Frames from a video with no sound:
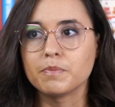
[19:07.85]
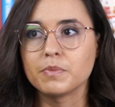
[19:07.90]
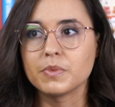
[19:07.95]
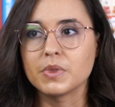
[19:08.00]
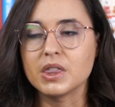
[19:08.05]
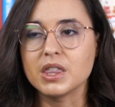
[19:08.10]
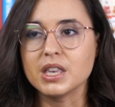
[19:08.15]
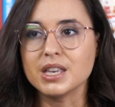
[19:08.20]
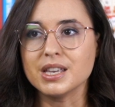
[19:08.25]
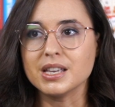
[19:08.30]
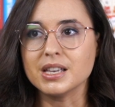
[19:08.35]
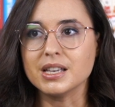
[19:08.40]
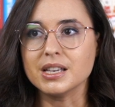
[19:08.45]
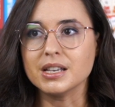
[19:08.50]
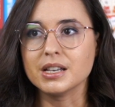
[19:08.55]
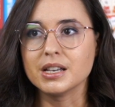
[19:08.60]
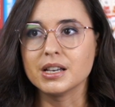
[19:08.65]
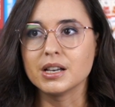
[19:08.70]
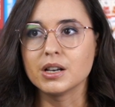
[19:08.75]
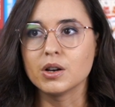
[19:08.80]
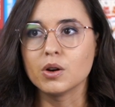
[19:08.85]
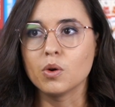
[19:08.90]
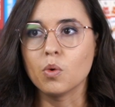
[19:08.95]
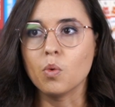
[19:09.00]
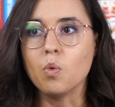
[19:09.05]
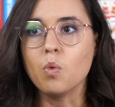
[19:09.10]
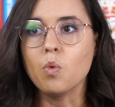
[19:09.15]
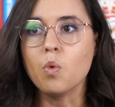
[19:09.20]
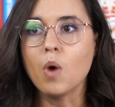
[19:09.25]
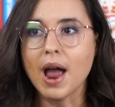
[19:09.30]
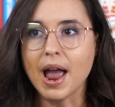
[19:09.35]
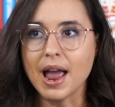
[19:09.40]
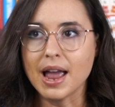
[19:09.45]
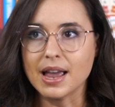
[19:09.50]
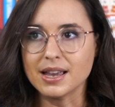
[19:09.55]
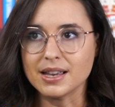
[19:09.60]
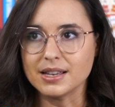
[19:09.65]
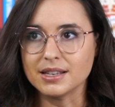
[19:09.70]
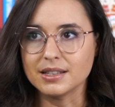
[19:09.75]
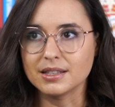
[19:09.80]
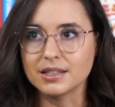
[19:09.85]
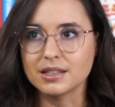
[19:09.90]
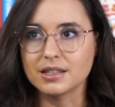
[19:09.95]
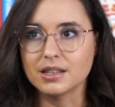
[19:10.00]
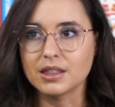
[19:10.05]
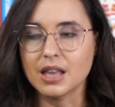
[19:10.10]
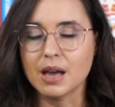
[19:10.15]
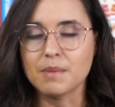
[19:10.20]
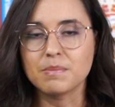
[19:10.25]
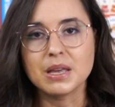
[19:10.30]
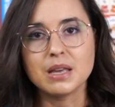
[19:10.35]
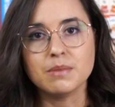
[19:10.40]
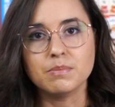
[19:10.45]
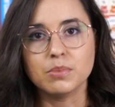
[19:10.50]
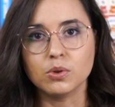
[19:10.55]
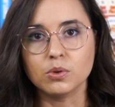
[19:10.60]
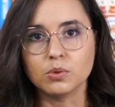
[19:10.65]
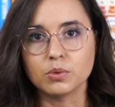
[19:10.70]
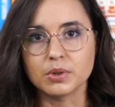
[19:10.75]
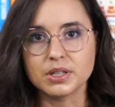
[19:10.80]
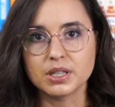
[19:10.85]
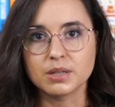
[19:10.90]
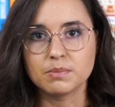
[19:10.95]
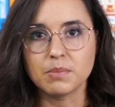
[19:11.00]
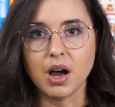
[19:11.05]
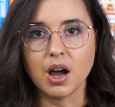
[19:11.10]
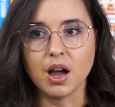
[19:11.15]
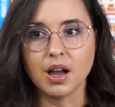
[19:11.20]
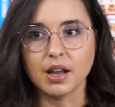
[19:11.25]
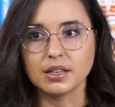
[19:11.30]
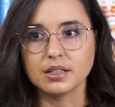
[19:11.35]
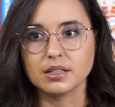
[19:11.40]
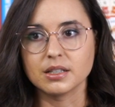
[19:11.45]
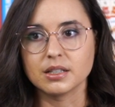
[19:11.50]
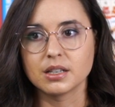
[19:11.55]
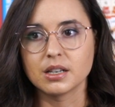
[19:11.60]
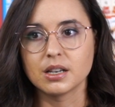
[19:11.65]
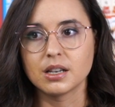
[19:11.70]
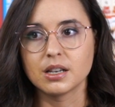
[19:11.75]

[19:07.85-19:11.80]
the ways that people respond